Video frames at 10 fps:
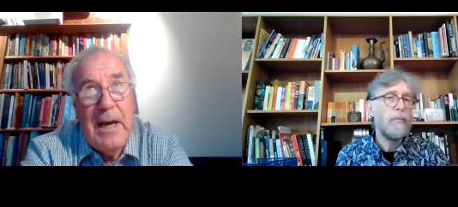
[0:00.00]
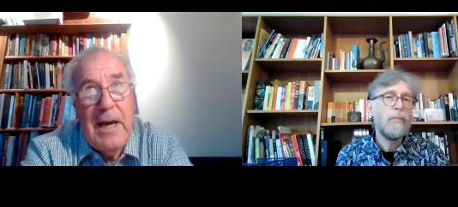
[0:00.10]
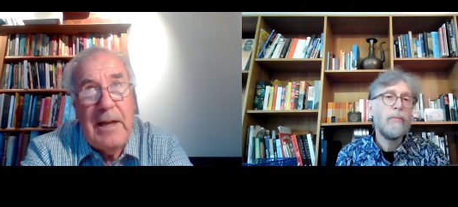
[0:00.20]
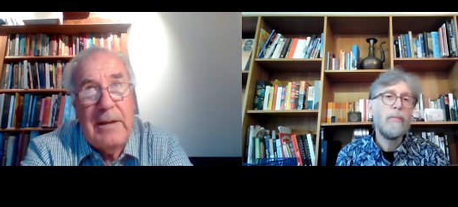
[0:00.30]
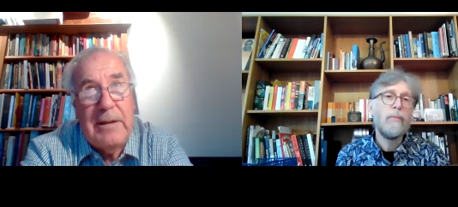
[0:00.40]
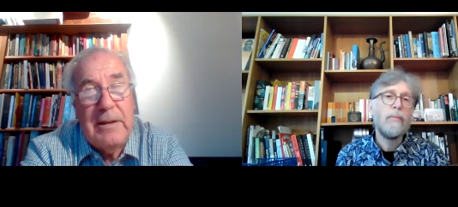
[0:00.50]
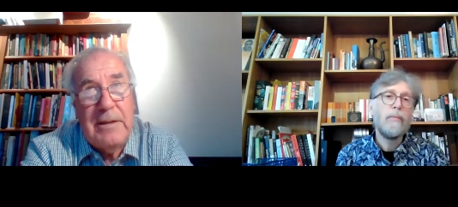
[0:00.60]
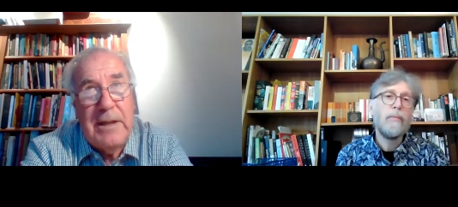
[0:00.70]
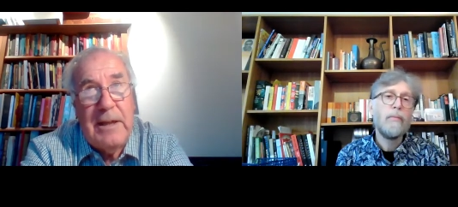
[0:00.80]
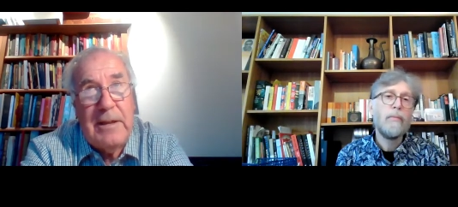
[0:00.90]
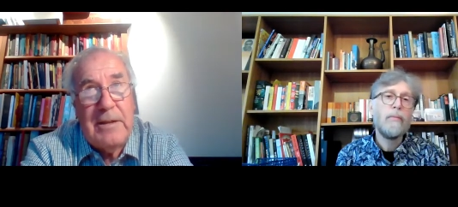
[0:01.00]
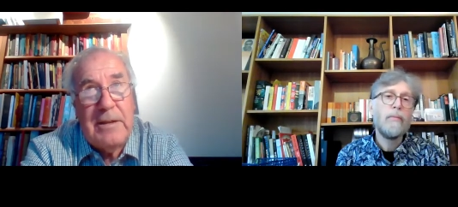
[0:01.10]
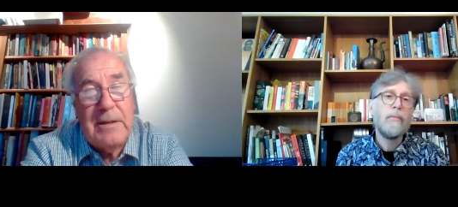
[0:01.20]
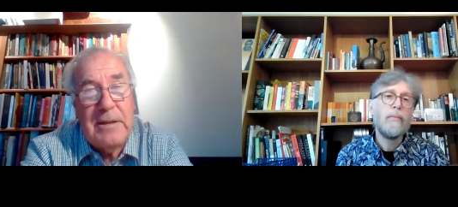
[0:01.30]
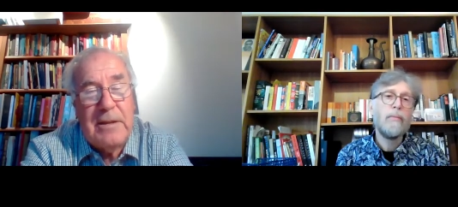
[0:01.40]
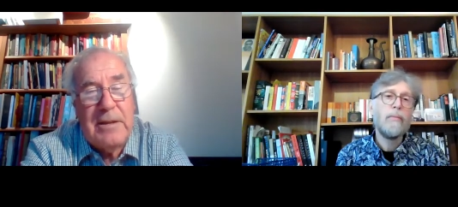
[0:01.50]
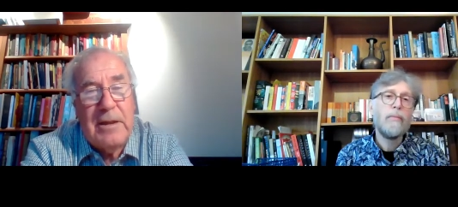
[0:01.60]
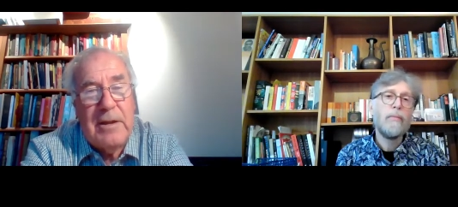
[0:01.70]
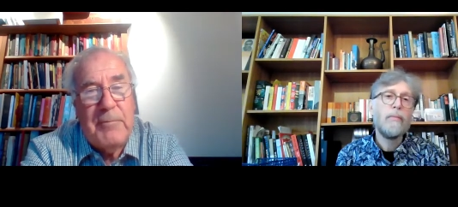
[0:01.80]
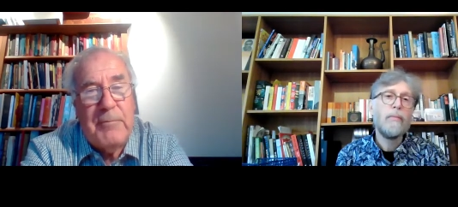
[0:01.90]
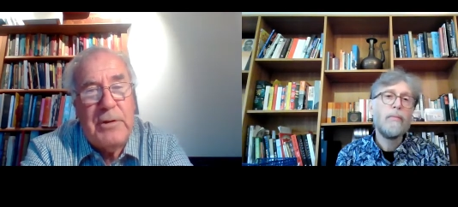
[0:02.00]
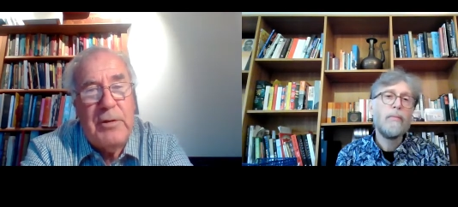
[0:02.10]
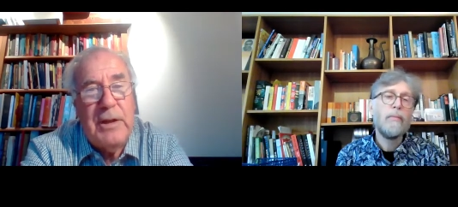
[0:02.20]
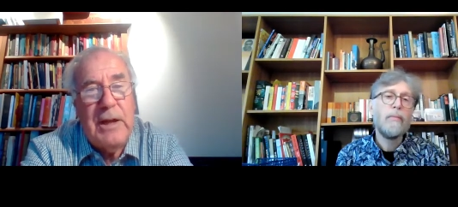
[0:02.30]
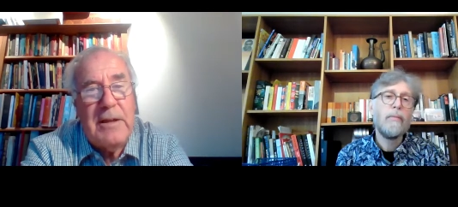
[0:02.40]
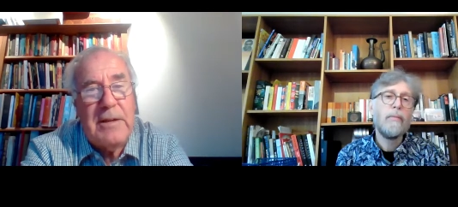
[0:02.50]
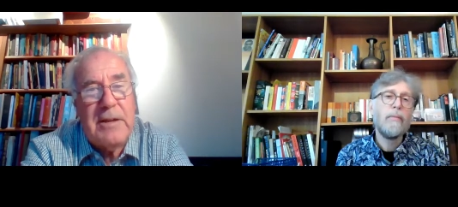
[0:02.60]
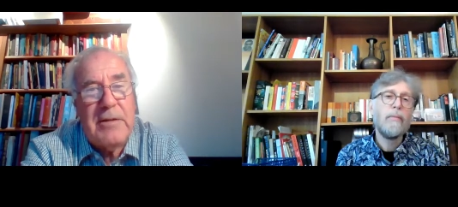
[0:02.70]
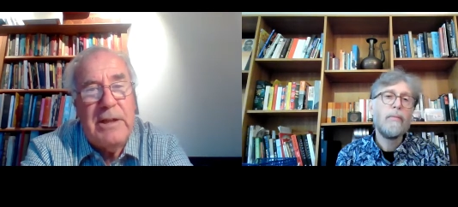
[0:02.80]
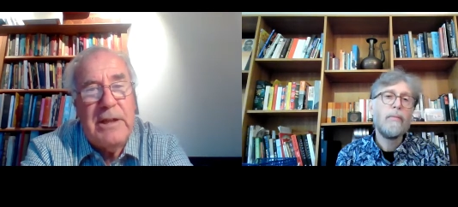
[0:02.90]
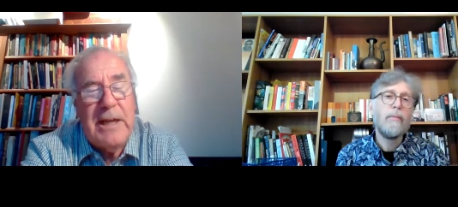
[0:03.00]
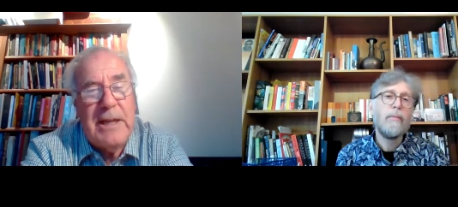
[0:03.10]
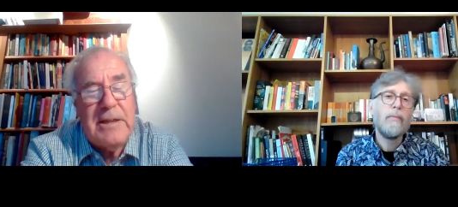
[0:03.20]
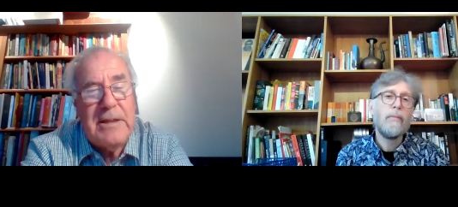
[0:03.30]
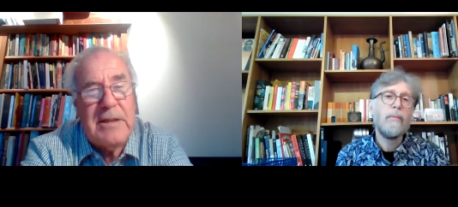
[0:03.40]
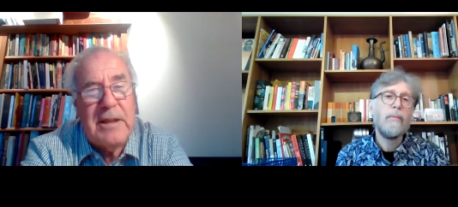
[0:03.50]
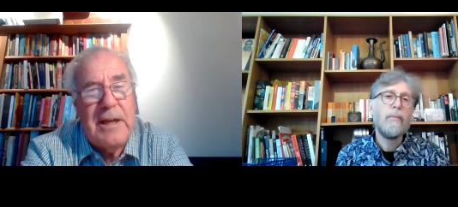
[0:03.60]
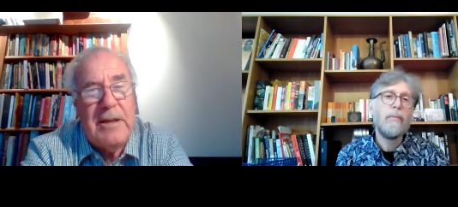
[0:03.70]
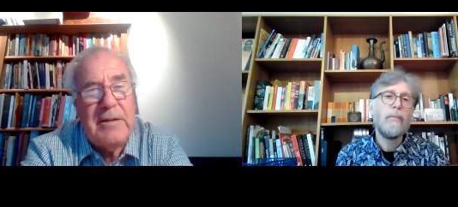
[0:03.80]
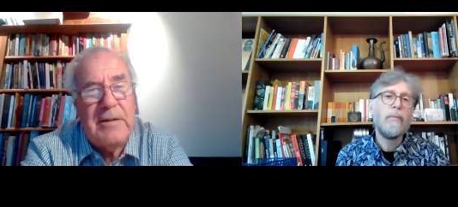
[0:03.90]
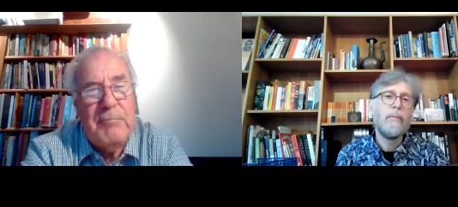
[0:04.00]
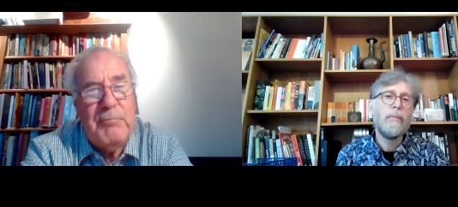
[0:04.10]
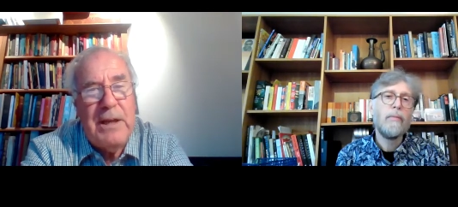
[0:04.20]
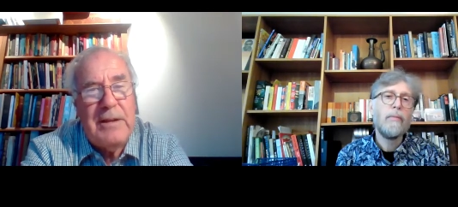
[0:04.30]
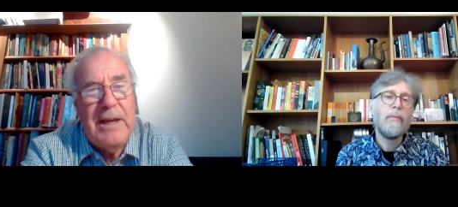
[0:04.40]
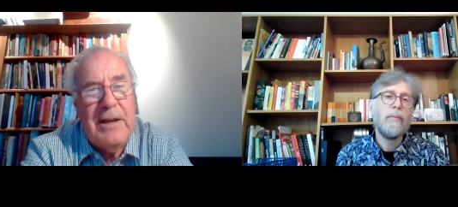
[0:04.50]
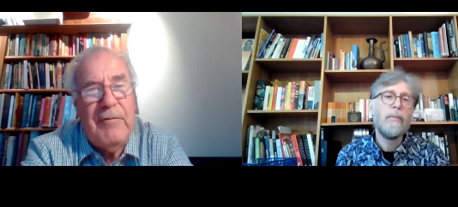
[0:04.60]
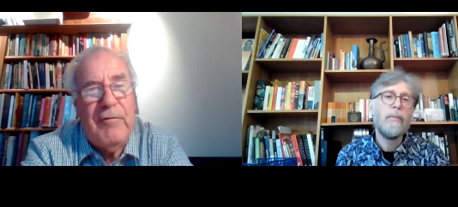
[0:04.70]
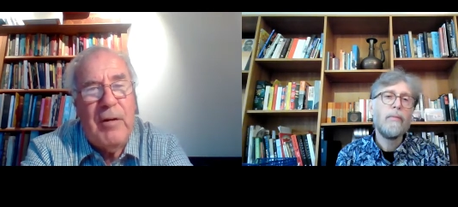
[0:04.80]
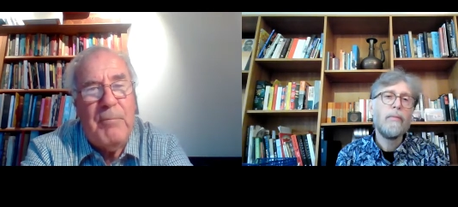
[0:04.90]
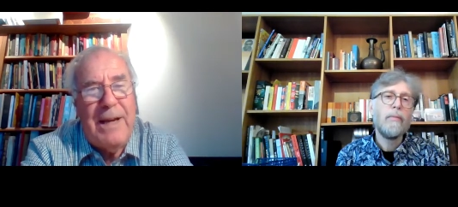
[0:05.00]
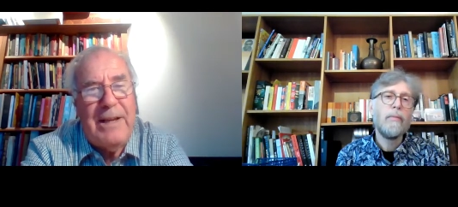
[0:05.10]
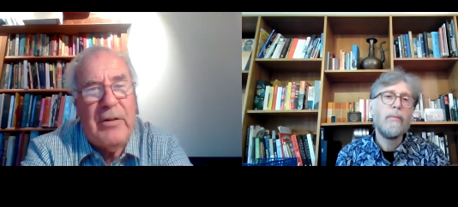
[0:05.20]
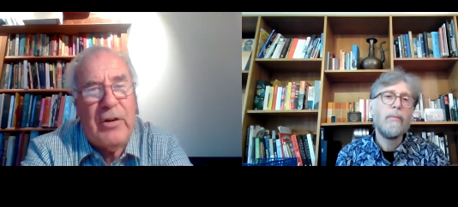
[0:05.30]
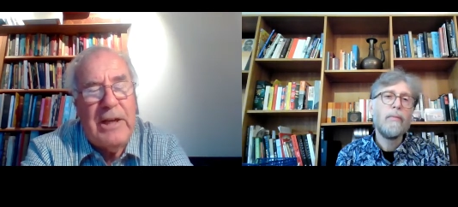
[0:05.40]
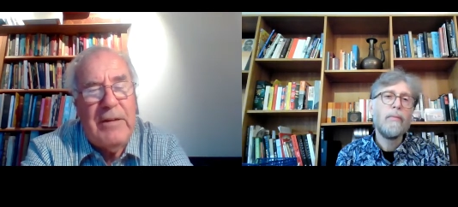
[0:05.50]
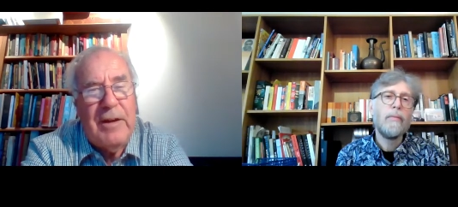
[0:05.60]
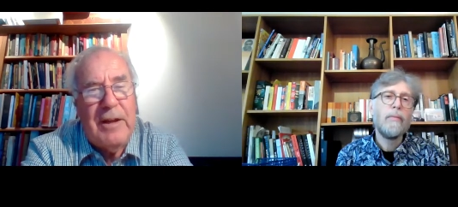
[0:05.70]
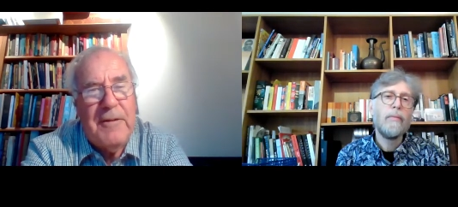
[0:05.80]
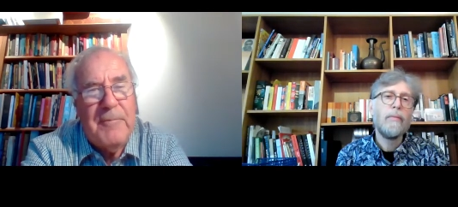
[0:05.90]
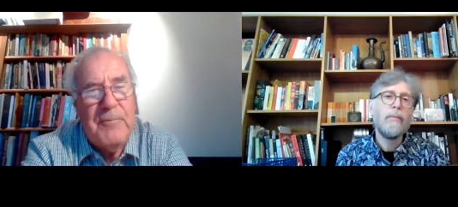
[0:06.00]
Speaker 1: and takes um, two nights, three days to get to Pitcairn from Mangareva.